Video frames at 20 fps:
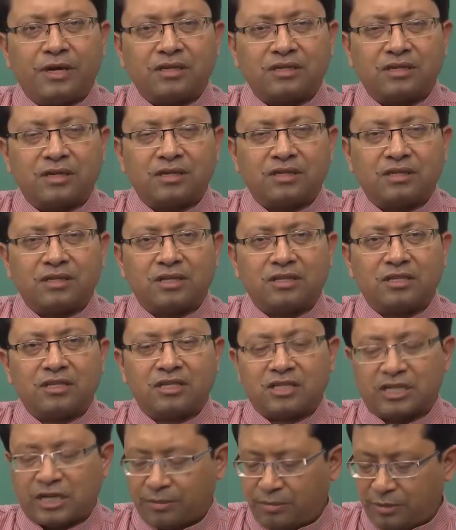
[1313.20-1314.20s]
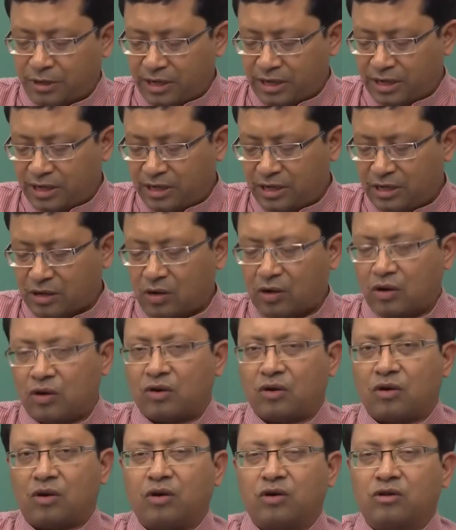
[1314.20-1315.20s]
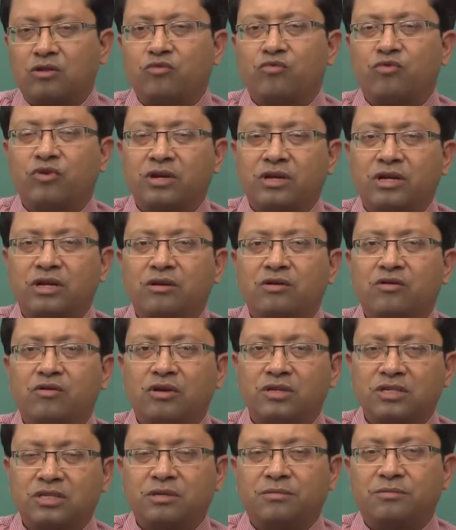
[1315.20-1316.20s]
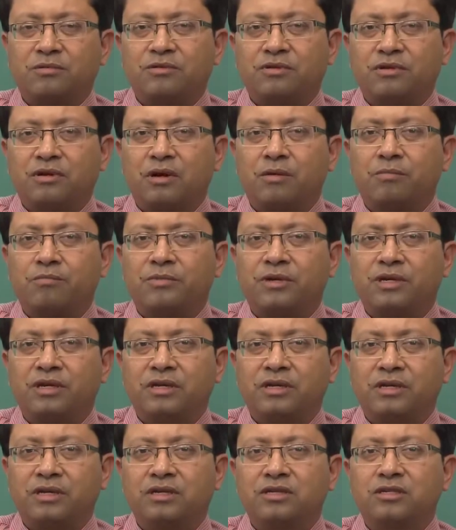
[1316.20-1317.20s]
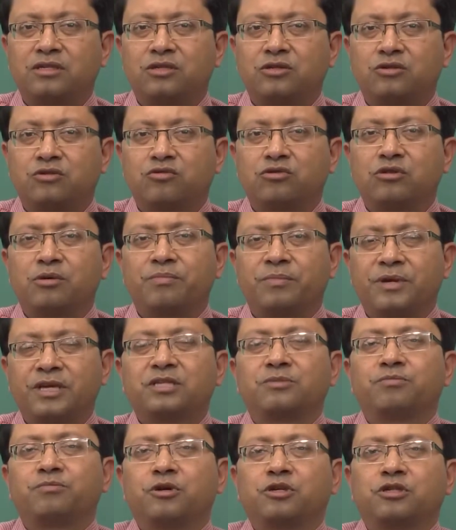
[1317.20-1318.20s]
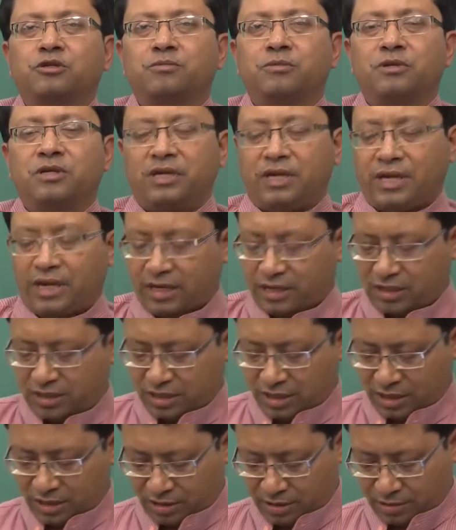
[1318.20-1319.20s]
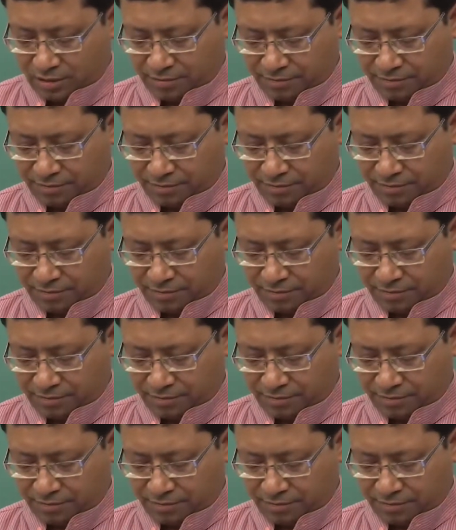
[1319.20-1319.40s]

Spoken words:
such that the stability or the working concept of the company is to the best possible extent.